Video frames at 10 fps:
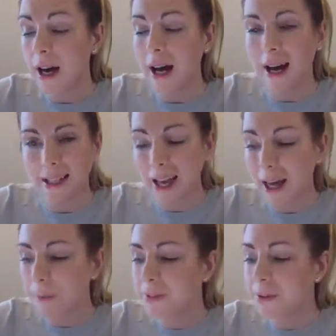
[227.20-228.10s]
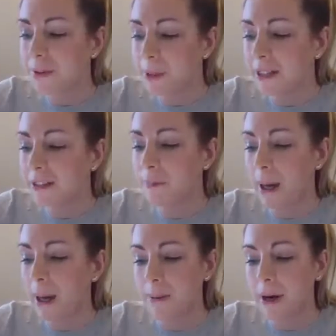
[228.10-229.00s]
I kept the piece of
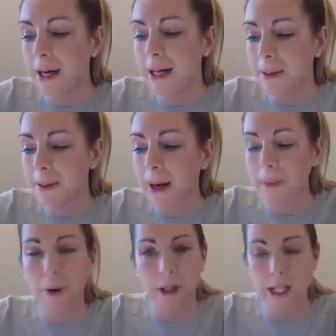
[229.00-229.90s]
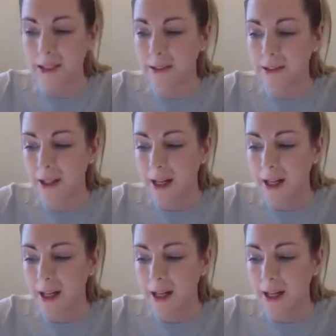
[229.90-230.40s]
paper in my pocket